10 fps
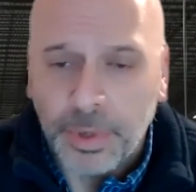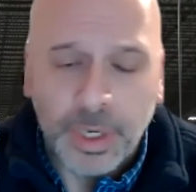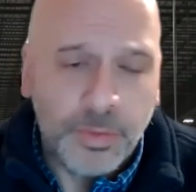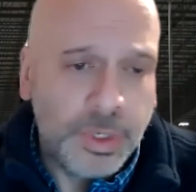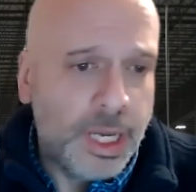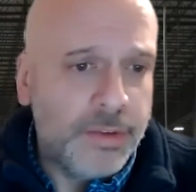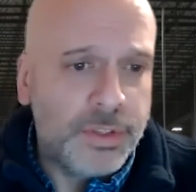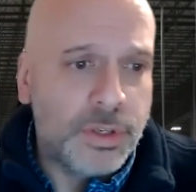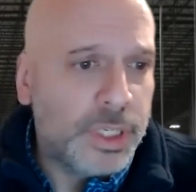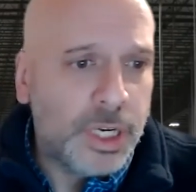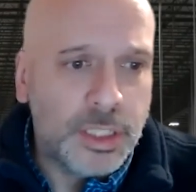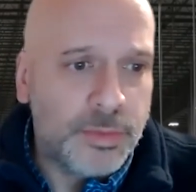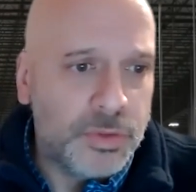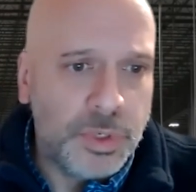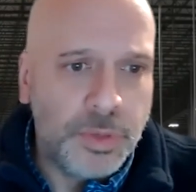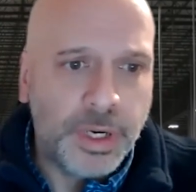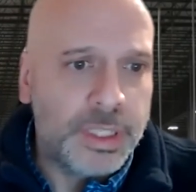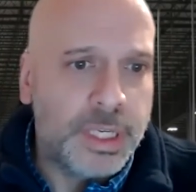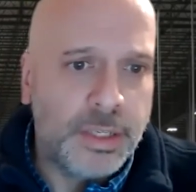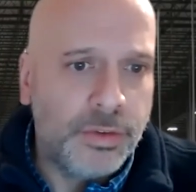Right? We have certain customers we want to
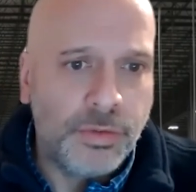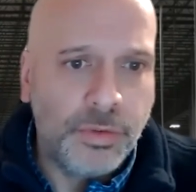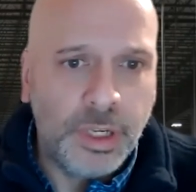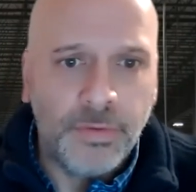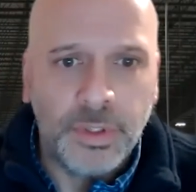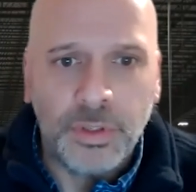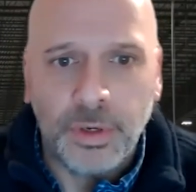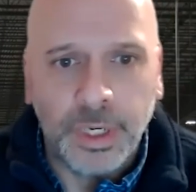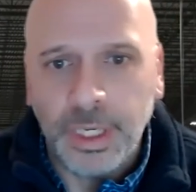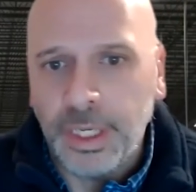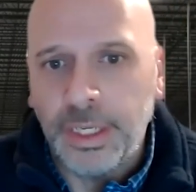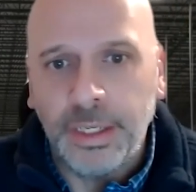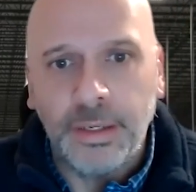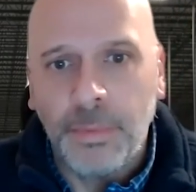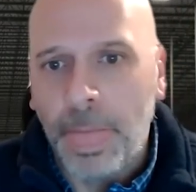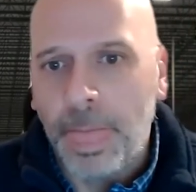cycle through the inventory in